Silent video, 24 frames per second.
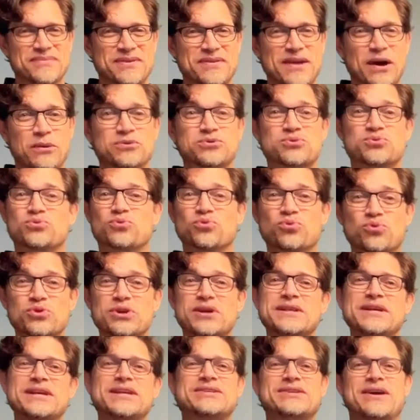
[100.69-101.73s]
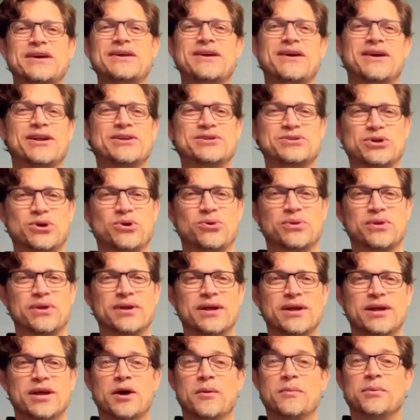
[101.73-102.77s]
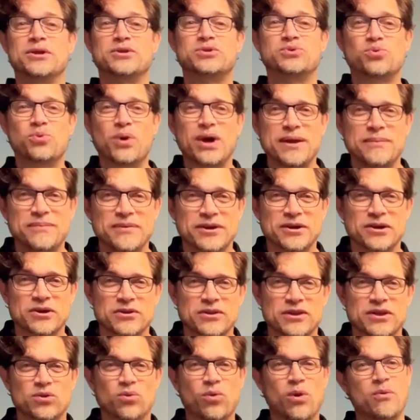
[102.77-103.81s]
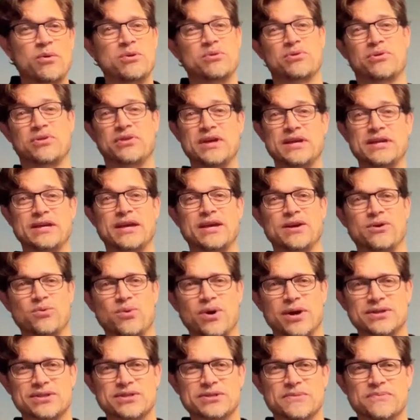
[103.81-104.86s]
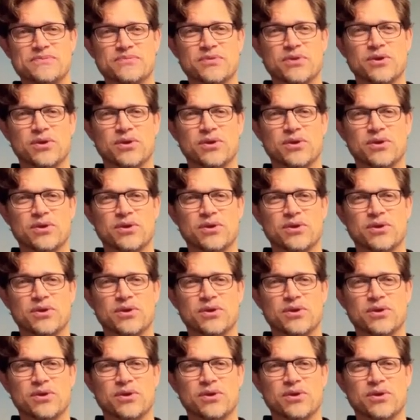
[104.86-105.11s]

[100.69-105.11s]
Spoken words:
That was really exciting on its own, but it's way bigger than what we were thinking it was.